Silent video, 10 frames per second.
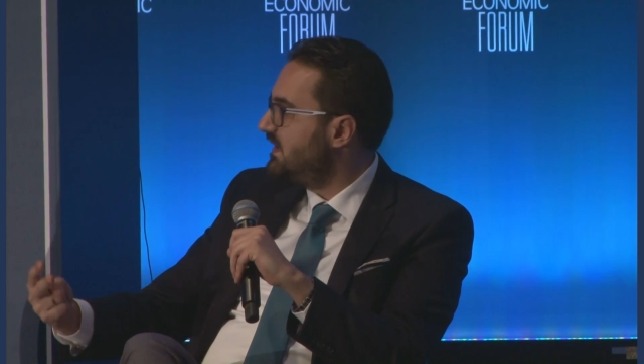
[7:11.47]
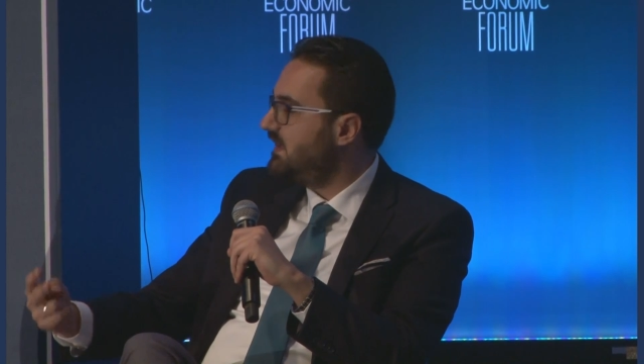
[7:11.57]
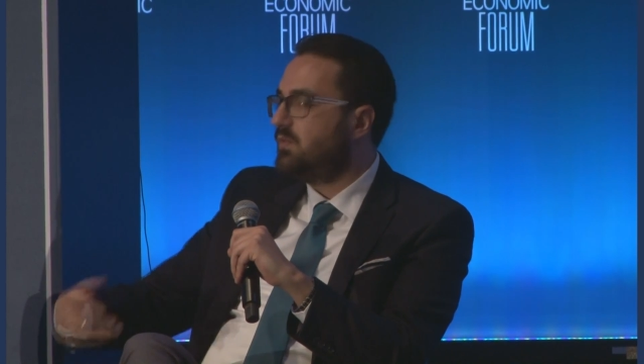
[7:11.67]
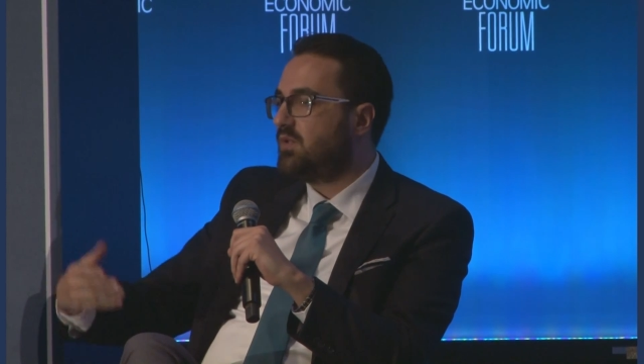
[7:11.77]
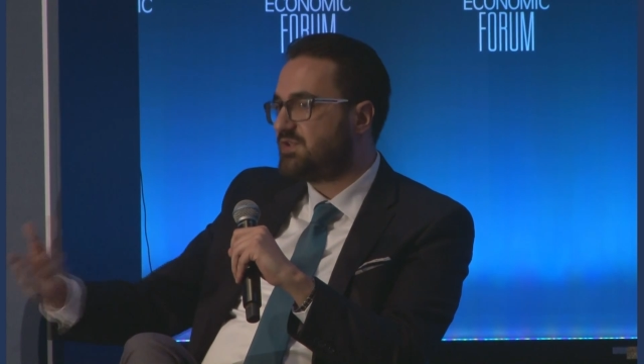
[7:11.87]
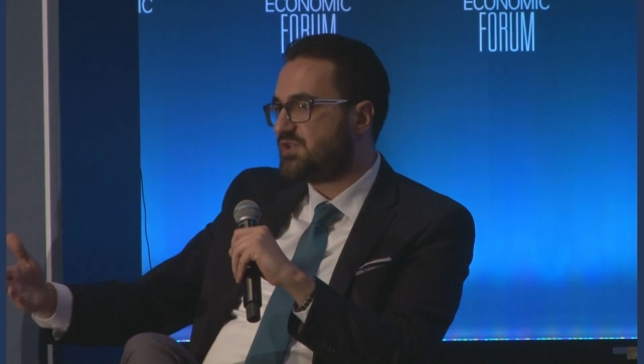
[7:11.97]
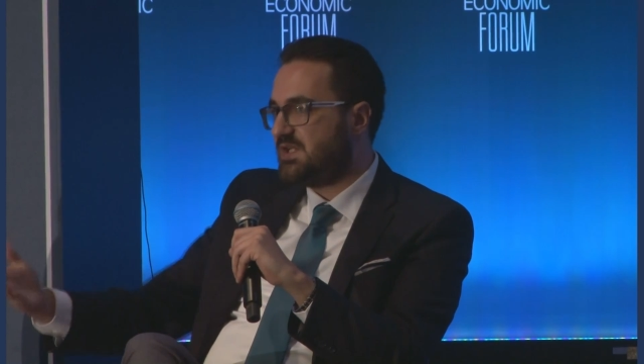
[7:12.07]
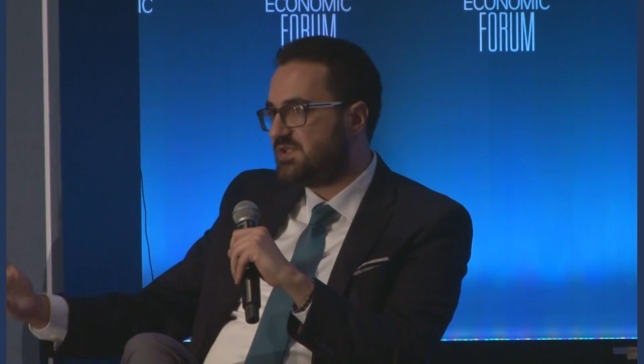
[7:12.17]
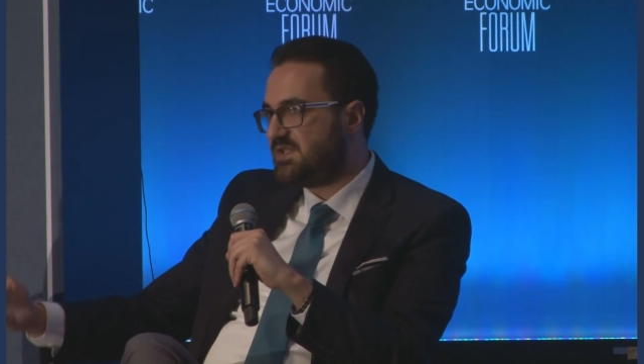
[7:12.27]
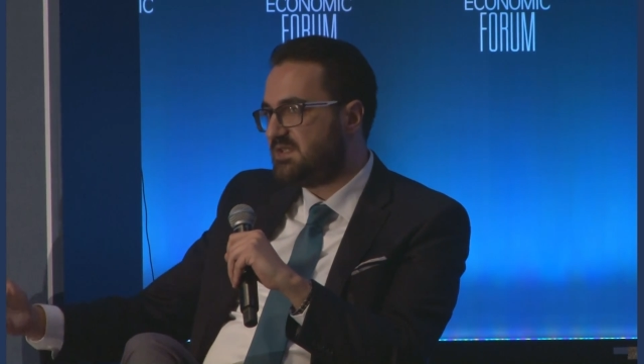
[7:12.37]
And what
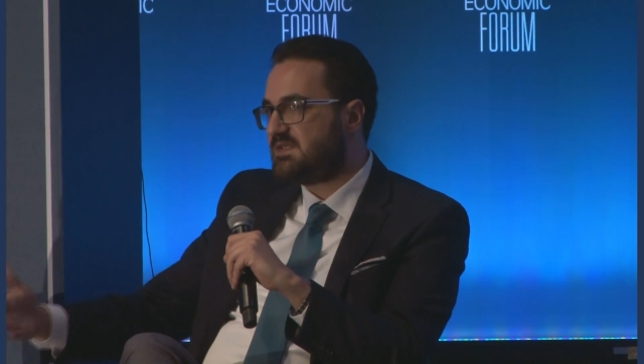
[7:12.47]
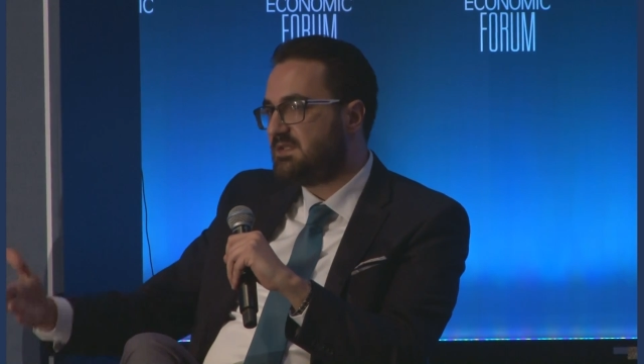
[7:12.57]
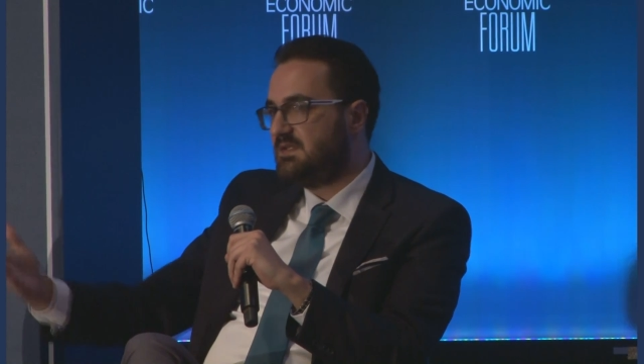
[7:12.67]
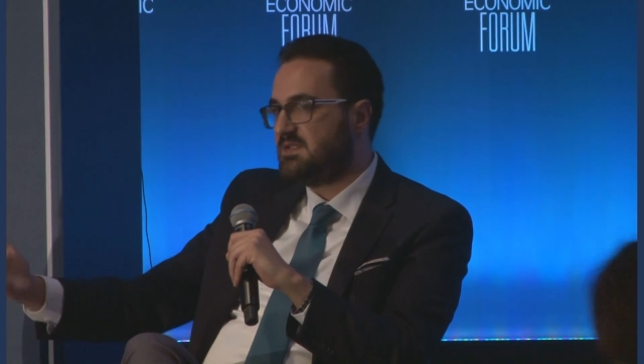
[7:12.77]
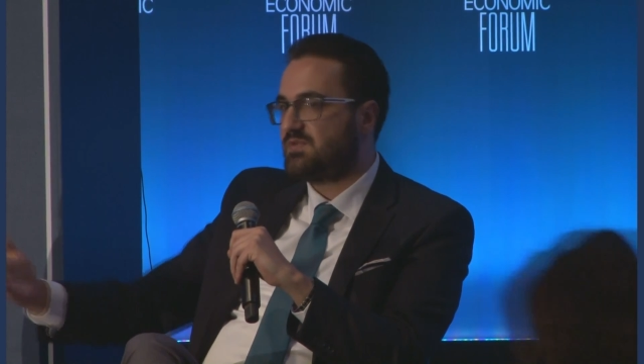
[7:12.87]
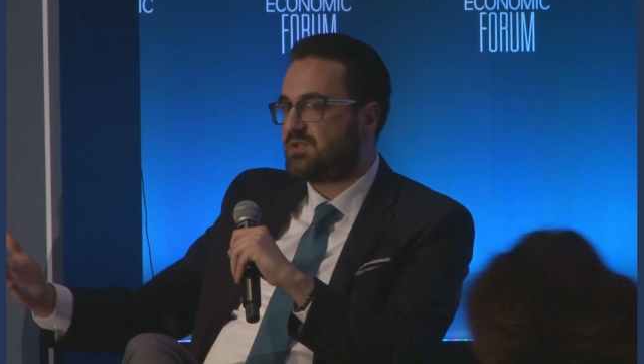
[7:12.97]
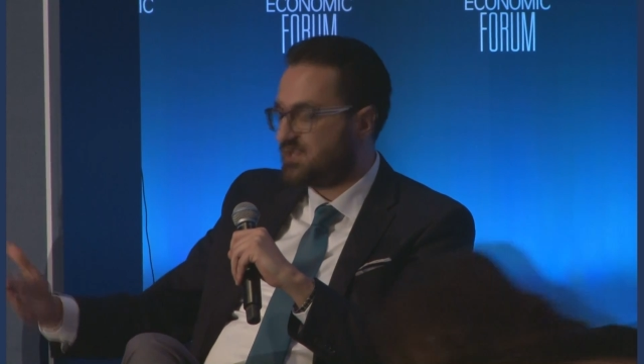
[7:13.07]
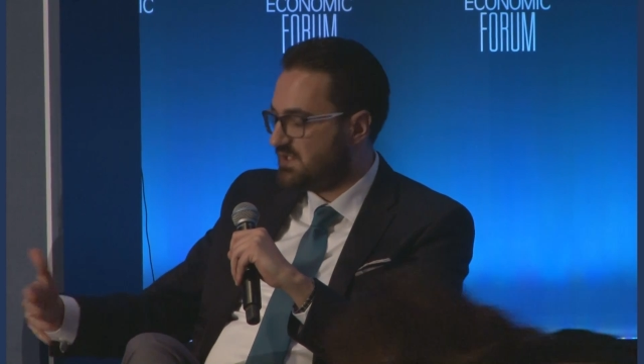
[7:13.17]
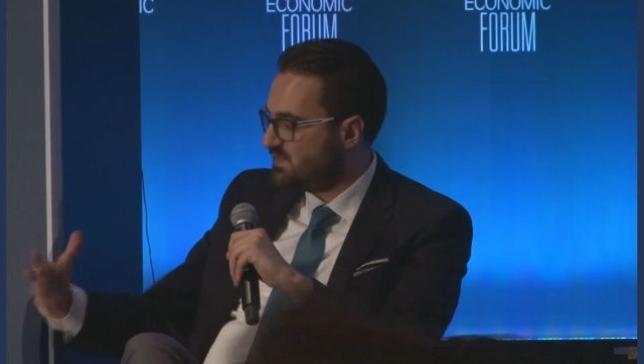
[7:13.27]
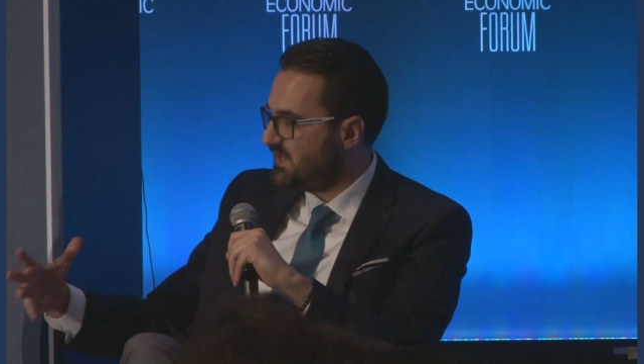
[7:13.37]
changed this? This was
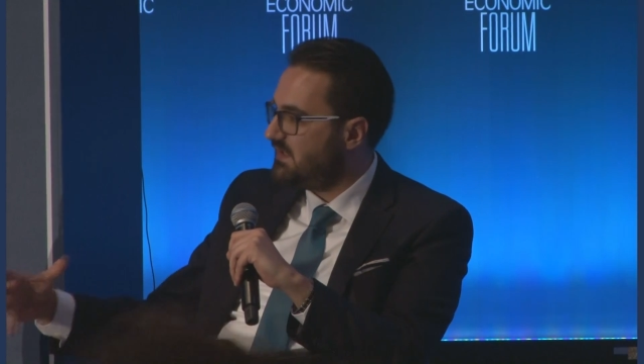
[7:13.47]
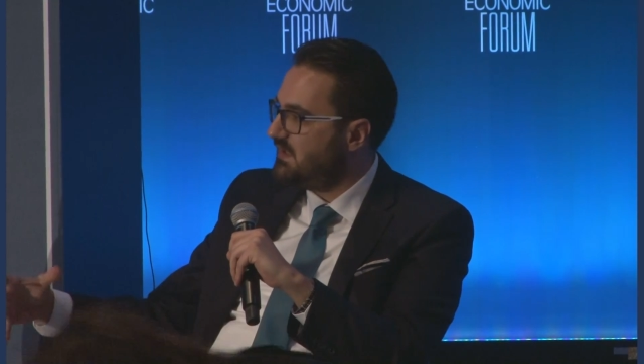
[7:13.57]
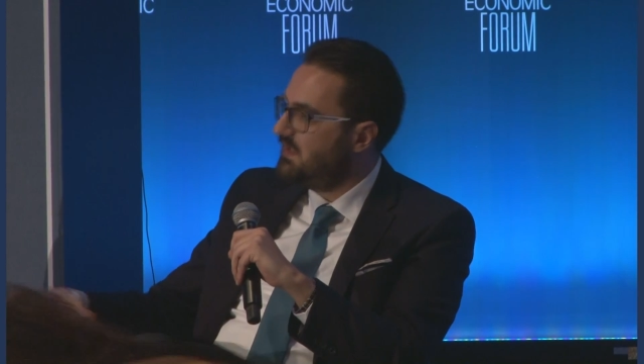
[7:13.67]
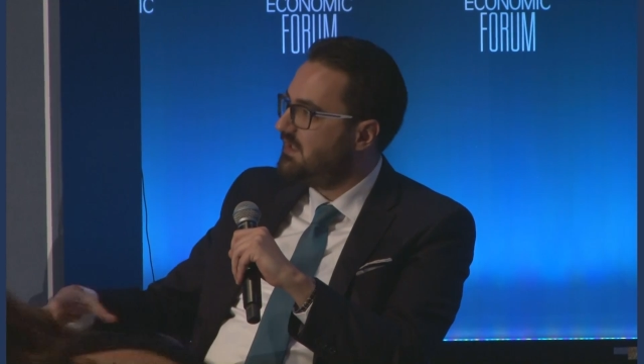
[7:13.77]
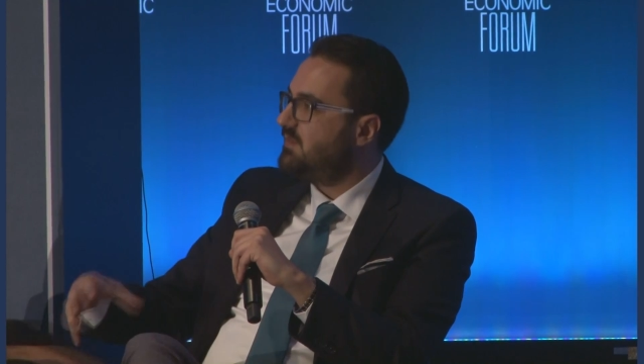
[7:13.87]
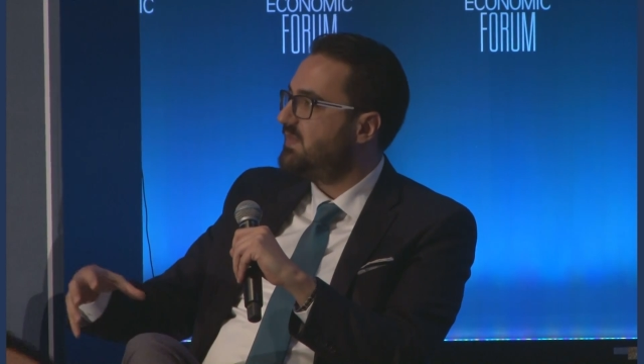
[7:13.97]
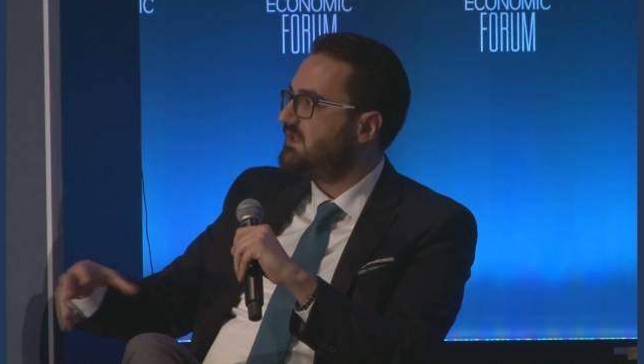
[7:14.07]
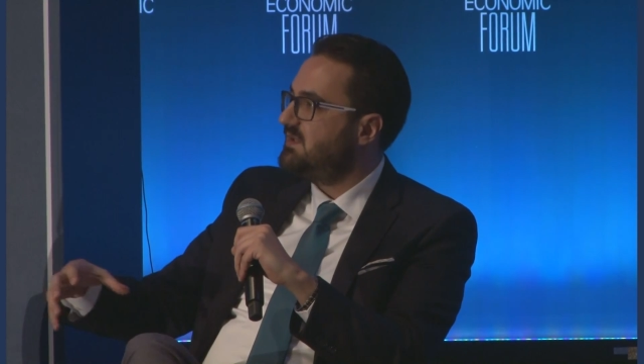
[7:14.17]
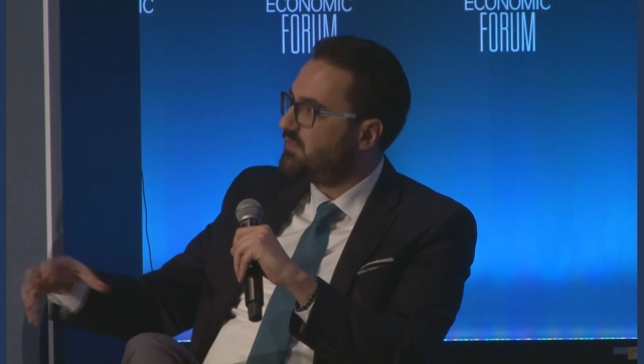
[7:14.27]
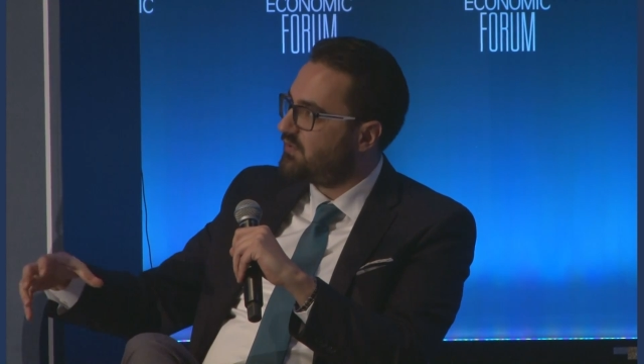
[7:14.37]
changed by
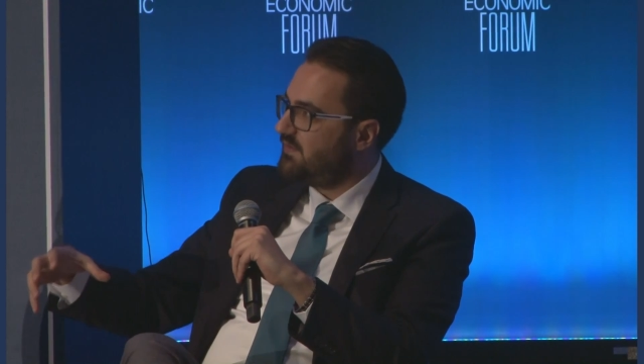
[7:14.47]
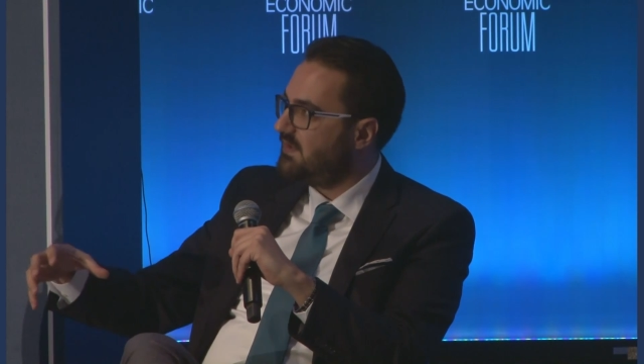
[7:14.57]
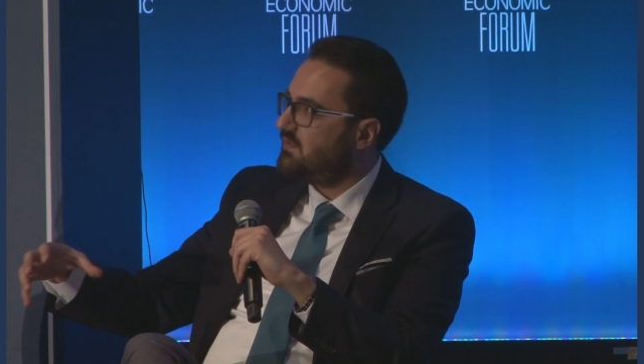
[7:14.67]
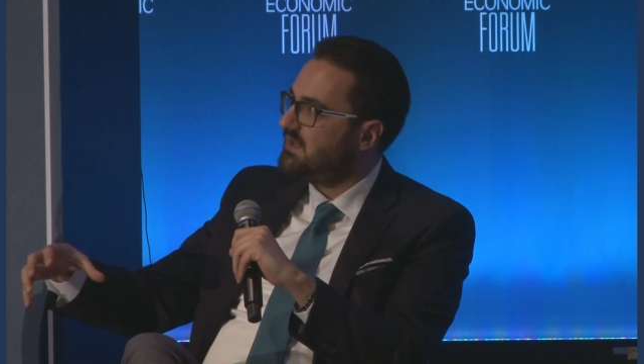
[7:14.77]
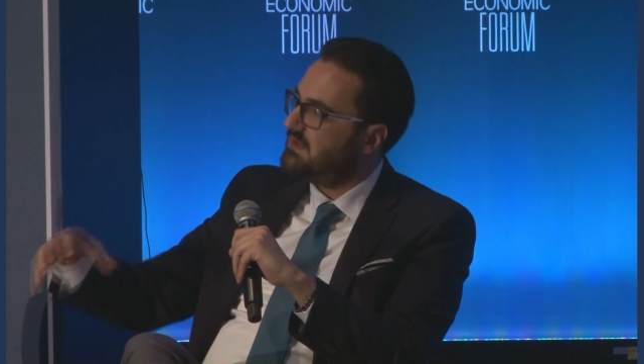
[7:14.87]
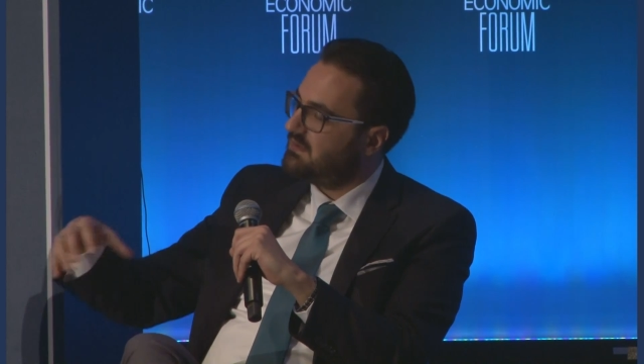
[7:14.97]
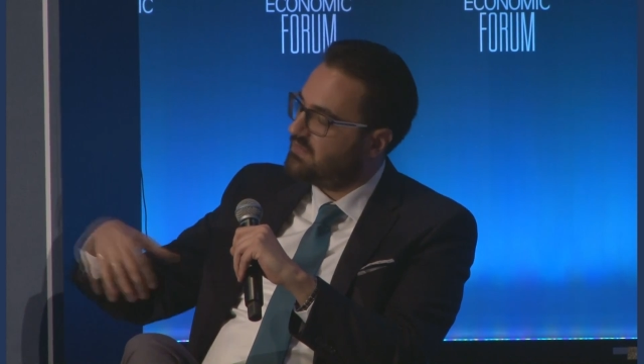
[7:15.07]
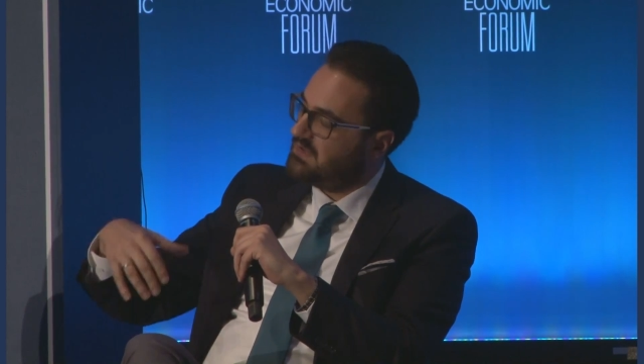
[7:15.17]
the improving when